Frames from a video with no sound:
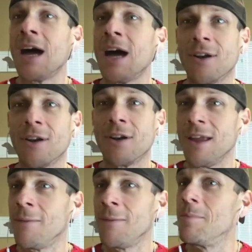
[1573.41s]
honor to
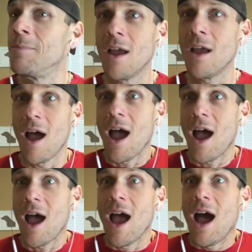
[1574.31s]
him to be.
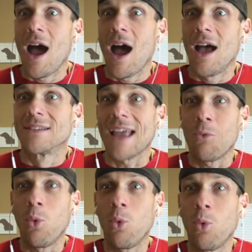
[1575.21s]
It's like,
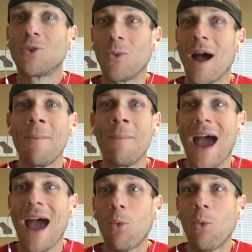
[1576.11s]

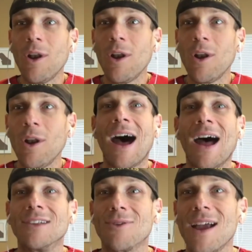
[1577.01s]
what are the
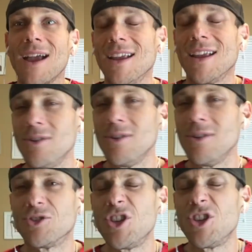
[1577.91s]
odds, right? You know, it
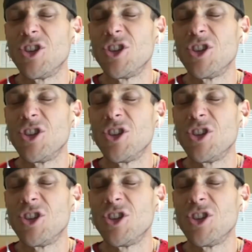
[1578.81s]
was just